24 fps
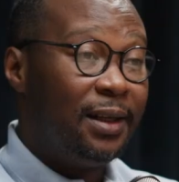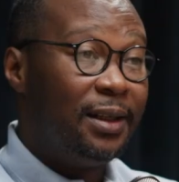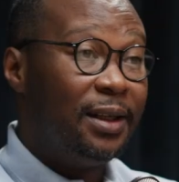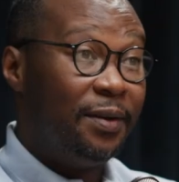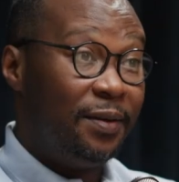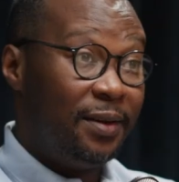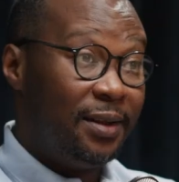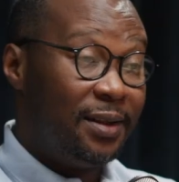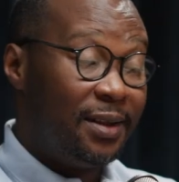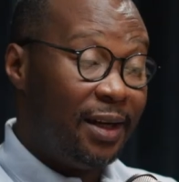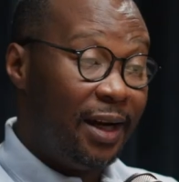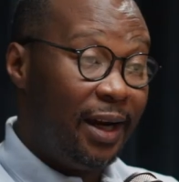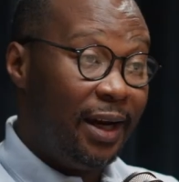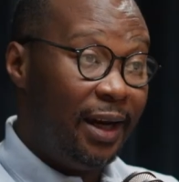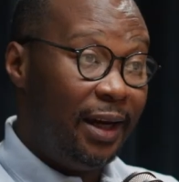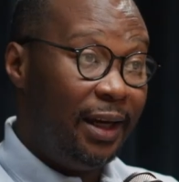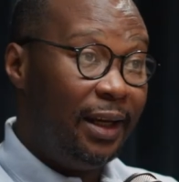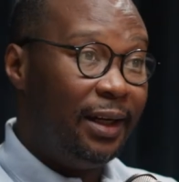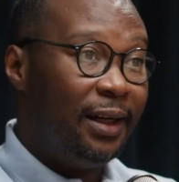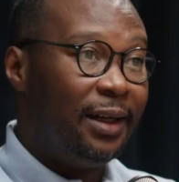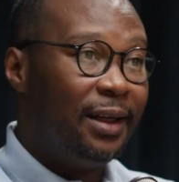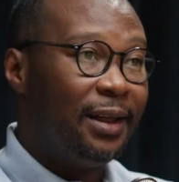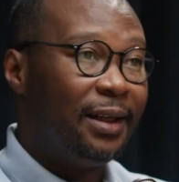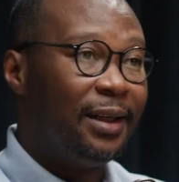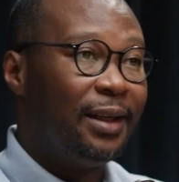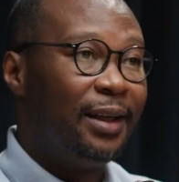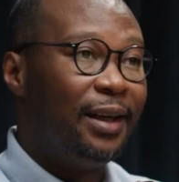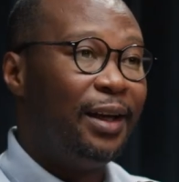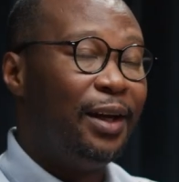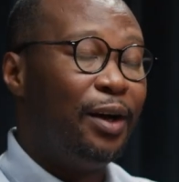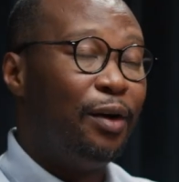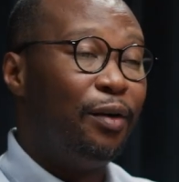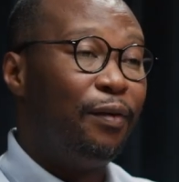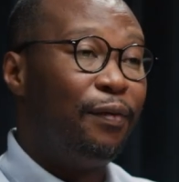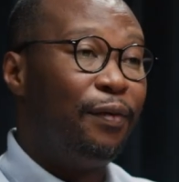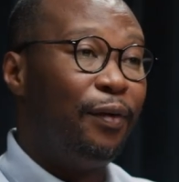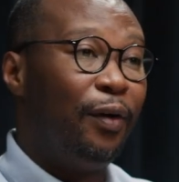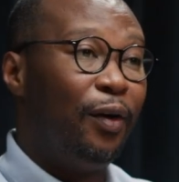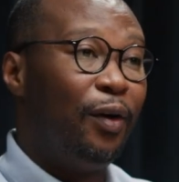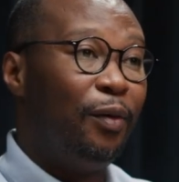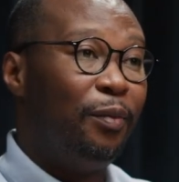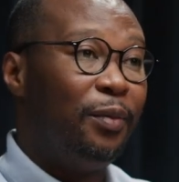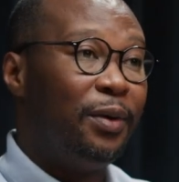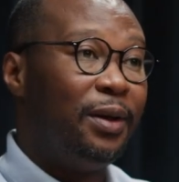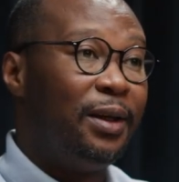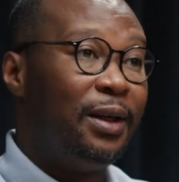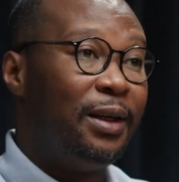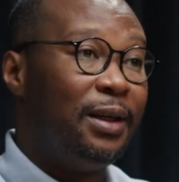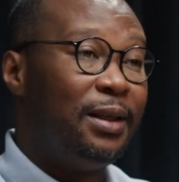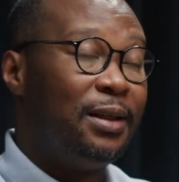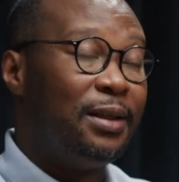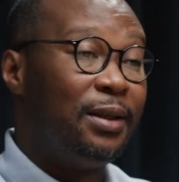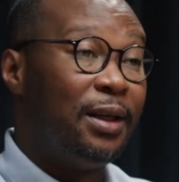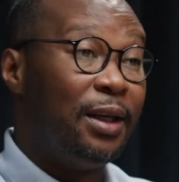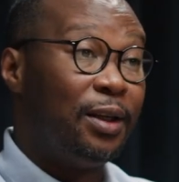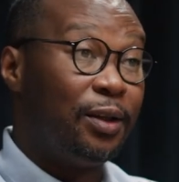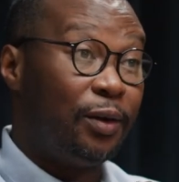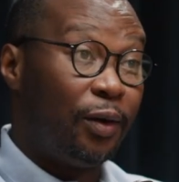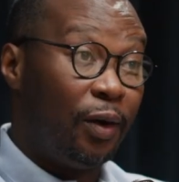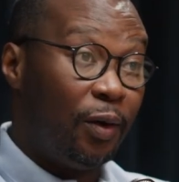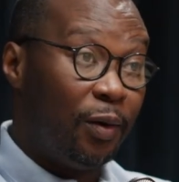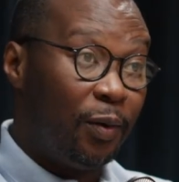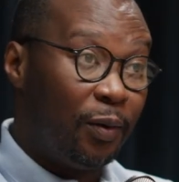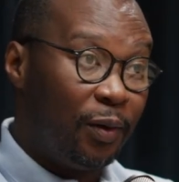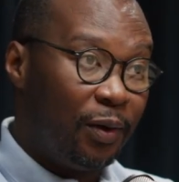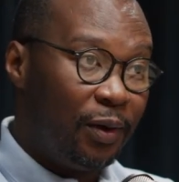resigned from his role